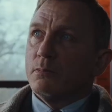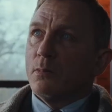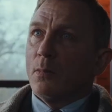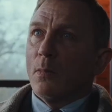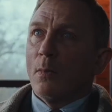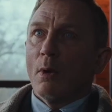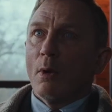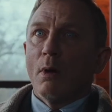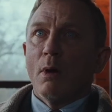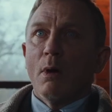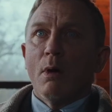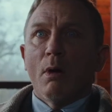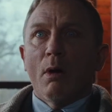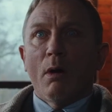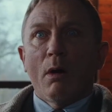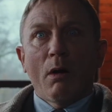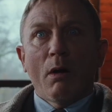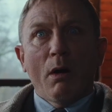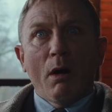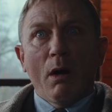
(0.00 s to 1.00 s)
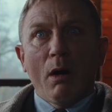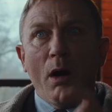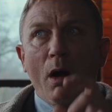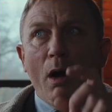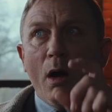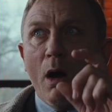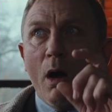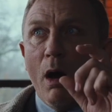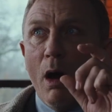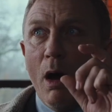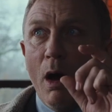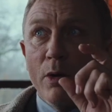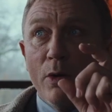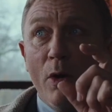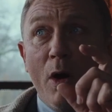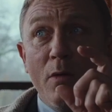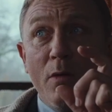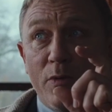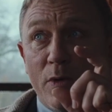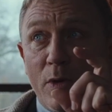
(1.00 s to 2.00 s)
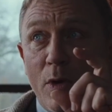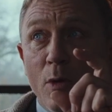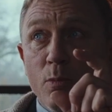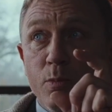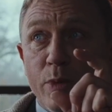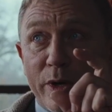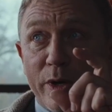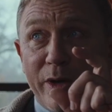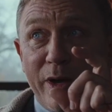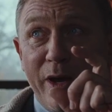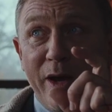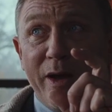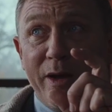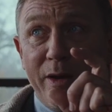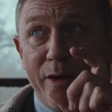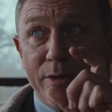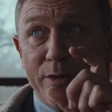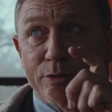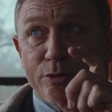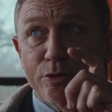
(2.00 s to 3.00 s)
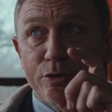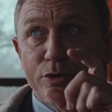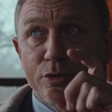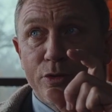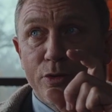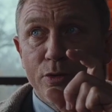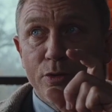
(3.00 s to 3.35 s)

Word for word: receiving an envelope of cash and being brought onto the case.